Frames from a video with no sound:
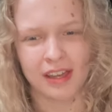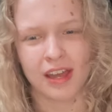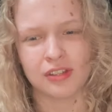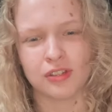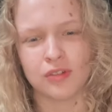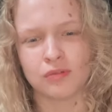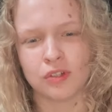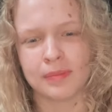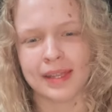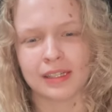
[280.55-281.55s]
Her new
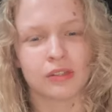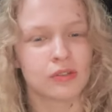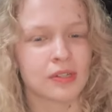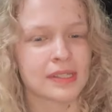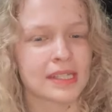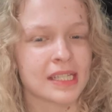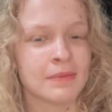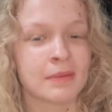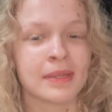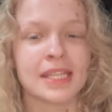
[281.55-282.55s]
roommate Lucas is
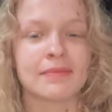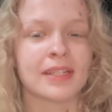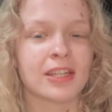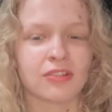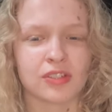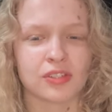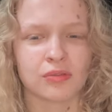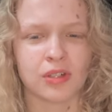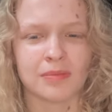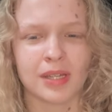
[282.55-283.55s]
sleeping peacefully across the
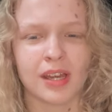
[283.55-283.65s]
room,